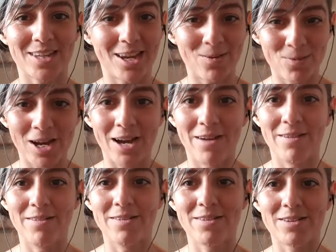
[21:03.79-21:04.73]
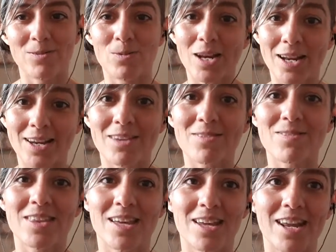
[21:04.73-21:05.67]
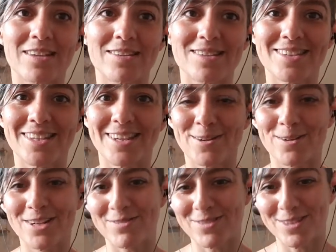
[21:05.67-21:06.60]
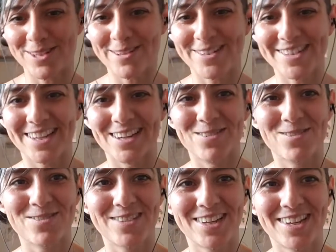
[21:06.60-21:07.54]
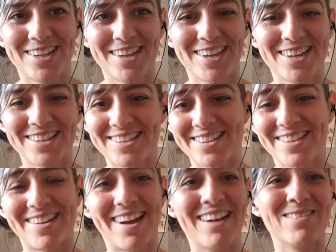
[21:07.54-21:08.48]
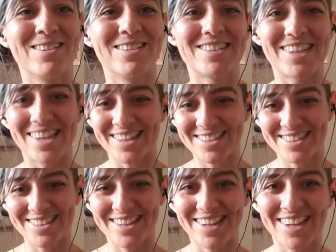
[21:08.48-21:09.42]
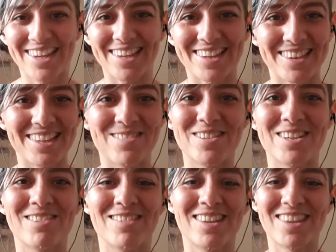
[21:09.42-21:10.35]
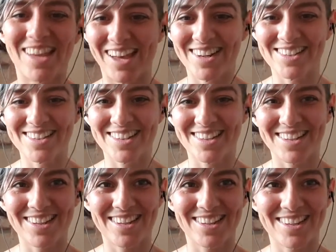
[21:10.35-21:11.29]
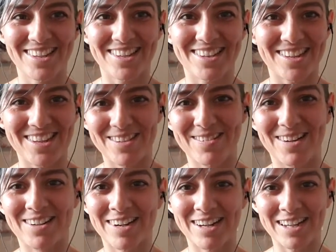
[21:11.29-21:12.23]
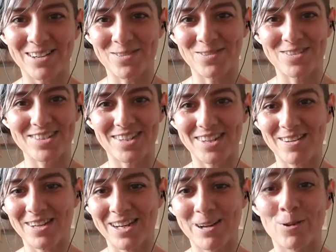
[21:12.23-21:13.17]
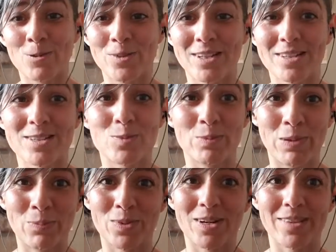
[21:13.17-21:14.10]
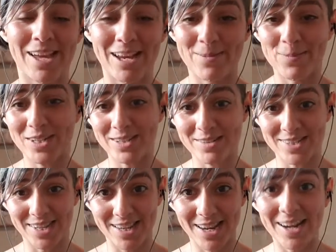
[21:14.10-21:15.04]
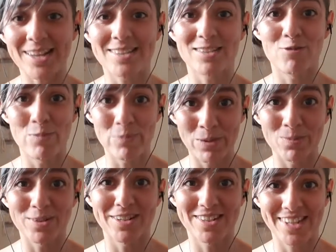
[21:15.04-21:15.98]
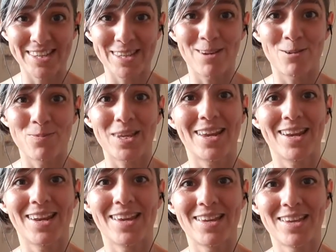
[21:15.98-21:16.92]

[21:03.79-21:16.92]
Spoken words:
And wow, what a gift that is that you give to yourself. So I will just leave you with that. That you are a gift and you can always remember that because it is remembered in your being.